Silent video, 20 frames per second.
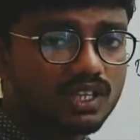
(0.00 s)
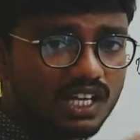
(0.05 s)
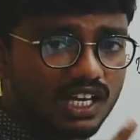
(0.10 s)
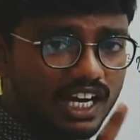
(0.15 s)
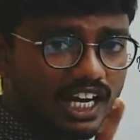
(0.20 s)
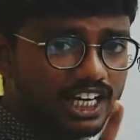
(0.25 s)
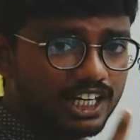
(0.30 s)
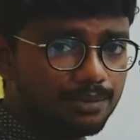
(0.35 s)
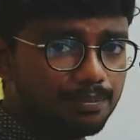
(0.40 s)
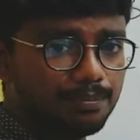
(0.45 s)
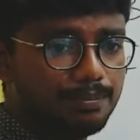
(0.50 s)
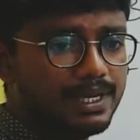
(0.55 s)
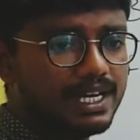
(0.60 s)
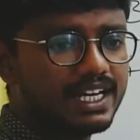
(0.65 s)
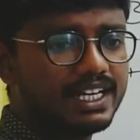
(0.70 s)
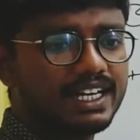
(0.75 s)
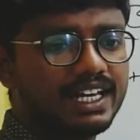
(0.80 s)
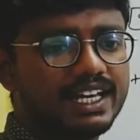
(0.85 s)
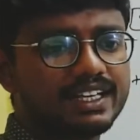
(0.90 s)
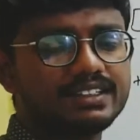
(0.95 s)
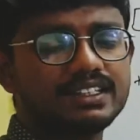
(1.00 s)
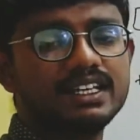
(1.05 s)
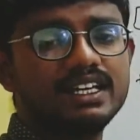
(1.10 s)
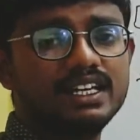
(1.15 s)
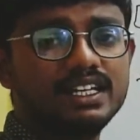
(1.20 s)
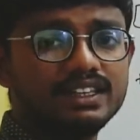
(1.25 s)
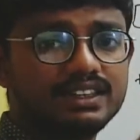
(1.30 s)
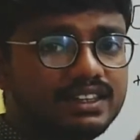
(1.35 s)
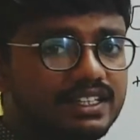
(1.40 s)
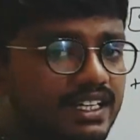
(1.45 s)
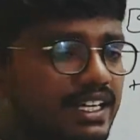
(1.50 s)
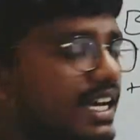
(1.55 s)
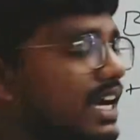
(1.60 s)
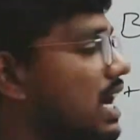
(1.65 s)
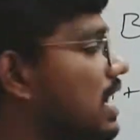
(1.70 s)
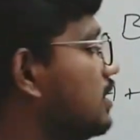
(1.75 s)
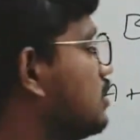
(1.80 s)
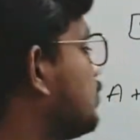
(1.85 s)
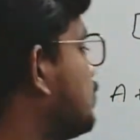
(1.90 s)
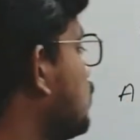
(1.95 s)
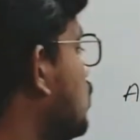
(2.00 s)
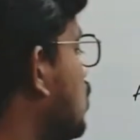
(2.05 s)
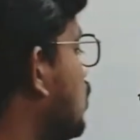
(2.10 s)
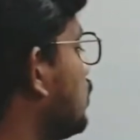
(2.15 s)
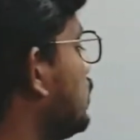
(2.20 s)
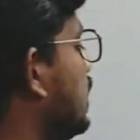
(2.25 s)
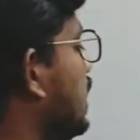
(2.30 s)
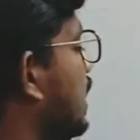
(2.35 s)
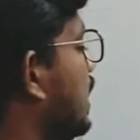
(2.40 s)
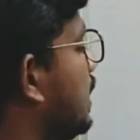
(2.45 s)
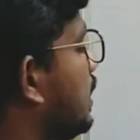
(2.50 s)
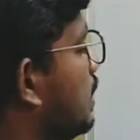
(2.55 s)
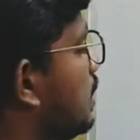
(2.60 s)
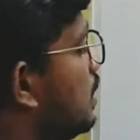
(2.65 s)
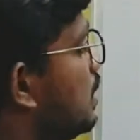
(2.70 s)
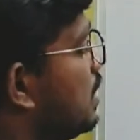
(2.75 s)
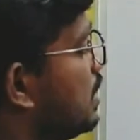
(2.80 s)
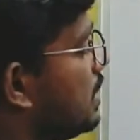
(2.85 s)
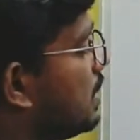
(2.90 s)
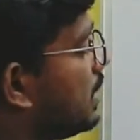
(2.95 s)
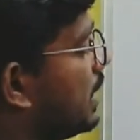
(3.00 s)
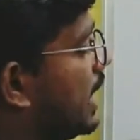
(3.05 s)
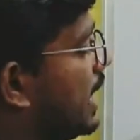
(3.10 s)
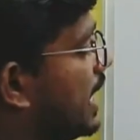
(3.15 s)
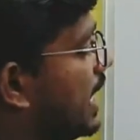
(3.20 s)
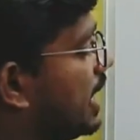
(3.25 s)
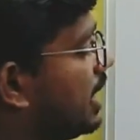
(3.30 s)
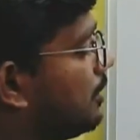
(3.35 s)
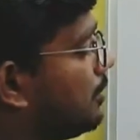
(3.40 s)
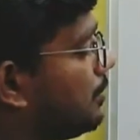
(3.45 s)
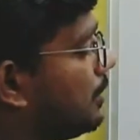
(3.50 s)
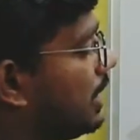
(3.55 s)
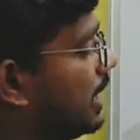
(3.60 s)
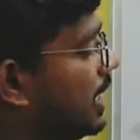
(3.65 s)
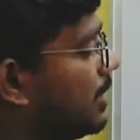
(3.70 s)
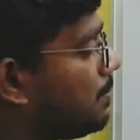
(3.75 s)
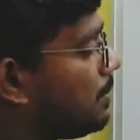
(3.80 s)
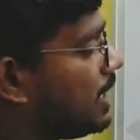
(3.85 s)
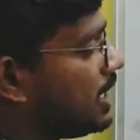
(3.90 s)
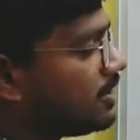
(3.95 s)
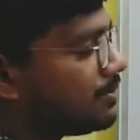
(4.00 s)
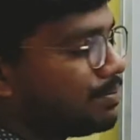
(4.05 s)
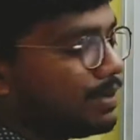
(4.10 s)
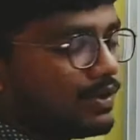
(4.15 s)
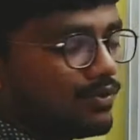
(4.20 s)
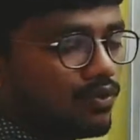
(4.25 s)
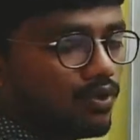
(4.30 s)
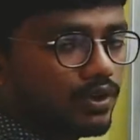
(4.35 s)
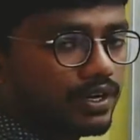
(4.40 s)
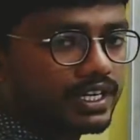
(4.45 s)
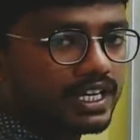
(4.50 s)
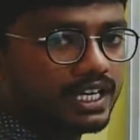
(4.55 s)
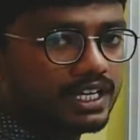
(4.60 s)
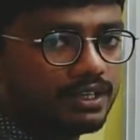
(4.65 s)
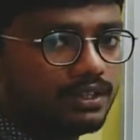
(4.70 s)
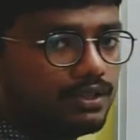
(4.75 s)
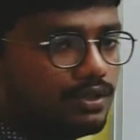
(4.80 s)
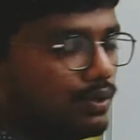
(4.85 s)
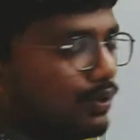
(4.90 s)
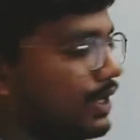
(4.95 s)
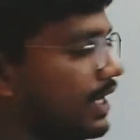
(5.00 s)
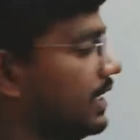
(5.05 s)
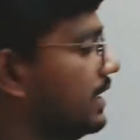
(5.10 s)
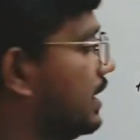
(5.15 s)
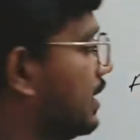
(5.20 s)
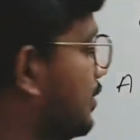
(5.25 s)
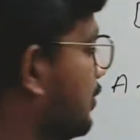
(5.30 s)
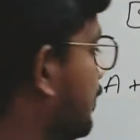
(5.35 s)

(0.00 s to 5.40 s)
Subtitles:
and B takes 3 hours more than A and A plus B working together.